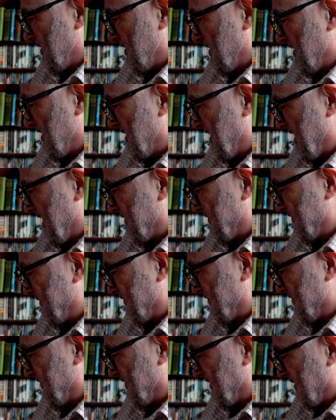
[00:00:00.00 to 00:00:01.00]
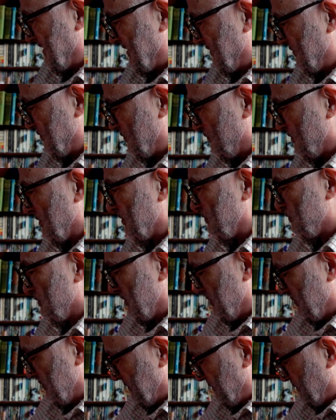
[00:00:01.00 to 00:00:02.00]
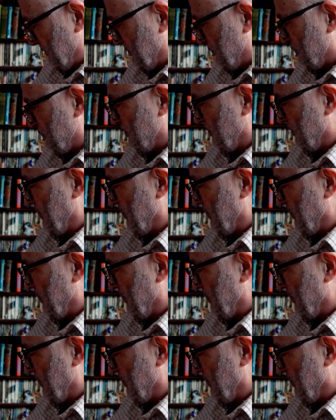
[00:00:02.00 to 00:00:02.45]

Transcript: Yes, in case you wonder what on earth we're talking